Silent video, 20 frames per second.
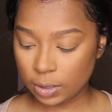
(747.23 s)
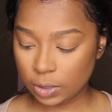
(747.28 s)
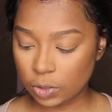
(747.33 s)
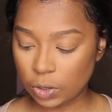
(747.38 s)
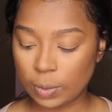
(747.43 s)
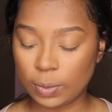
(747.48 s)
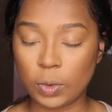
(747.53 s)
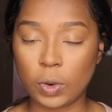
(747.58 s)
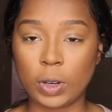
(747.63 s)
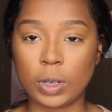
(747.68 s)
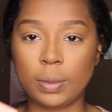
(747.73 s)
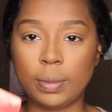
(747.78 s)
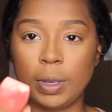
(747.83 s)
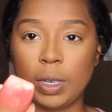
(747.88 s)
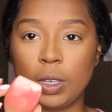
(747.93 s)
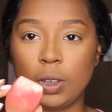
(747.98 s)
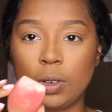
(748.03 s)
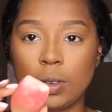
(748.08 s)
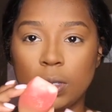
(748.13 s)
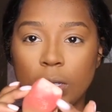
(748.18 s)
So I'm going to be
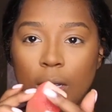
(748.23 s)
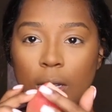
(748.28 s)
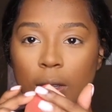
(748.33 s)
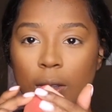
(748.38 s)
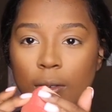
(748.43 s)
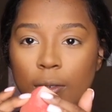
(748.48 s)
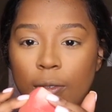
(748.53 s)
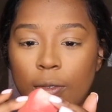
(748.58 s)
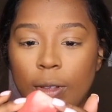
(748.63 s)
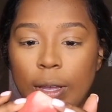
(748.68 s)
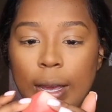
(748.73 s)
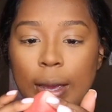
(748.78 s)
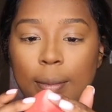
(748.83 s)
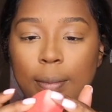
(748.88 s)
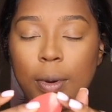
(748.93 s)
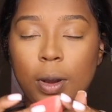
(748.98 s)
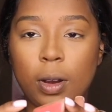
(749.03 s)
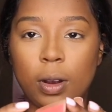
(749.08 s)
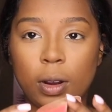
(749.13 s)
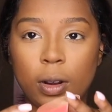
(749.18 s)
using the
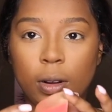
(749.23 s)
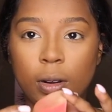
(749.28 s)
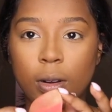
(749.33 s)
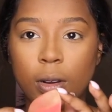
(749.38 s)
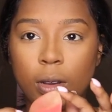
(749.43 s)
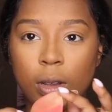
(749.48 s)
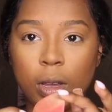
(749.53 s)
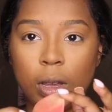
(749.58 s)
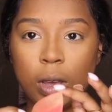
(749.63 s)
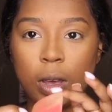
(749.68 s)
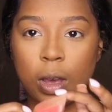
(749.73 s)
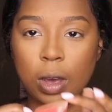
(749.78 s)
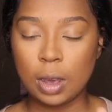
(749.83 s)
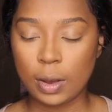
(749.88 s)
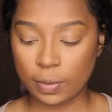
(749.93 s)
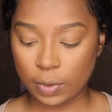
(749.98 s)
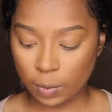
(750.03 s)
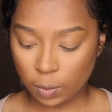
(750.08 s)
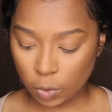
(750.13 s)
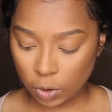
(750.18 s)
flat part
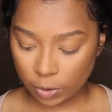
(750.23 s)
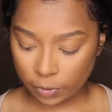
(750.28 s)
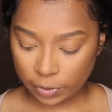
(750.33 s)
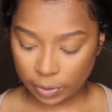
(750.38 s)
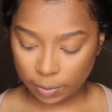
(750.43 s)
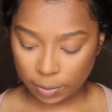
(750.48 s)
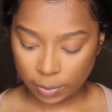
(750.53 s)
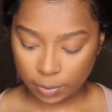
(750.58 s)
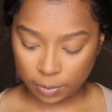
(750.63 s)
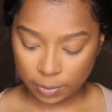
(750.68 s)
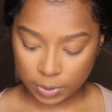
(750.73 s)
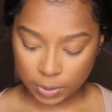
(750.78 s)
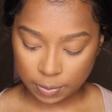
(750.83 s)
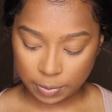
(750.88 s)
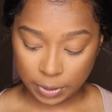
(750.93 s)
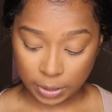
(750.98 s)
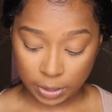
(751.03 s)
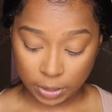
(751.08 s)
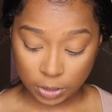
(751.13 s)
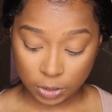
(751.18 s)
of the Morphe
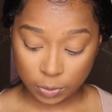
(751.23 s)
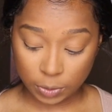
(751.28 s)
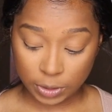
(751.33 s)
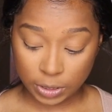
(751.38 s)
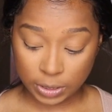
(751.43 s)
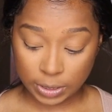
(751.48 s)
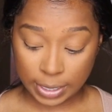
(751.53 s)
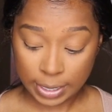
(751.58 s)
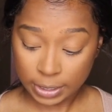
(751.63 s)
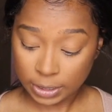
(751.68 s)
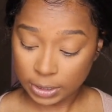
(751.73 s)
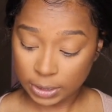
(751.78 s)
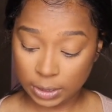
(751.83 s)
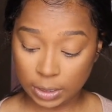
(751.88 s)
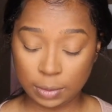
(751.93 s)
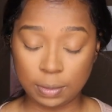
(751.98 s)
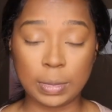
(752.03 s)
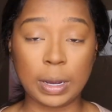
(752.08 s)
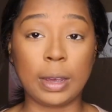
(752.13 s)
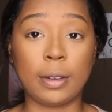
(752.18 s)
sponge, which is
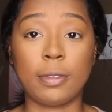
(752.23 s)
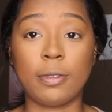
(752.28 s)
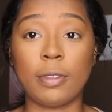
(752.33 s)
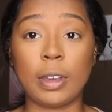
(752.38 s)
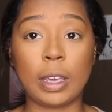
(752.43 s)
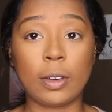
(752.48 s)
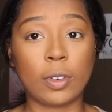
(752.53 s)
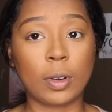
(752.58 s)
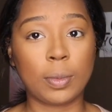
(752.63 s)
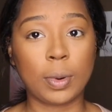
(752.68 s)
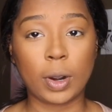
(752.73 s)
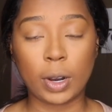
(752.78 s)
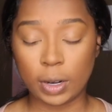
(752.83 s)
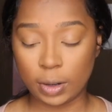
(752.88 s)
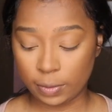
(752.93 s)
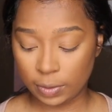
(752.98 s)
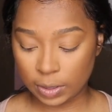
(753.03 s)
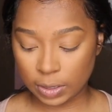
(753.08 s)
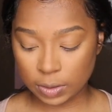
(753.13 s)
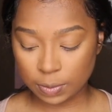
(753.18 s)
actually my favorite part
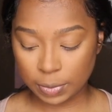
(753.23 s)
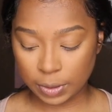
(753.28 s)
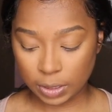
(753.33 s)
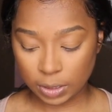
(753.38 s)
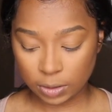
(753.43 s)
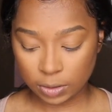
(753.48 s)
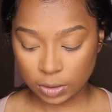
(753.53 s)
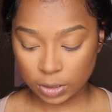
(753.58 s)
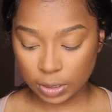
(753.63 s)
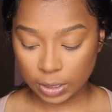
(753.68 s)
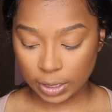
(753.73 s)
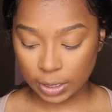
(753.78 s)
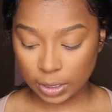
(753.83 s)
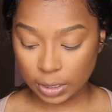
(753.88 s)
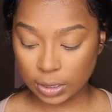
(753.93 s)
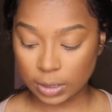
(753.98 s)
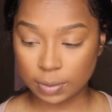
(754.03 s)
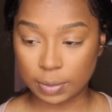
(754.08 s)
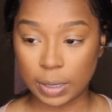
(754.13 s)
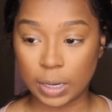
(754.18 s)
of this sponge. Like,
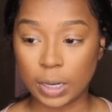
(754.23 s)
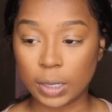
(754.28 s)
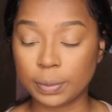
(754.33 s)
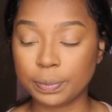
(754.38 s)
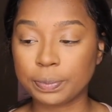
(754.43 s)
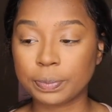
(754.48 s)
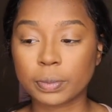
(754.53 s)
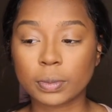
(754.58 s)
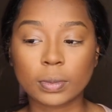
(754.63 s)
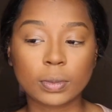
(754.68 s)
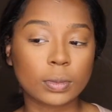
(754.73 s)
it's bomb.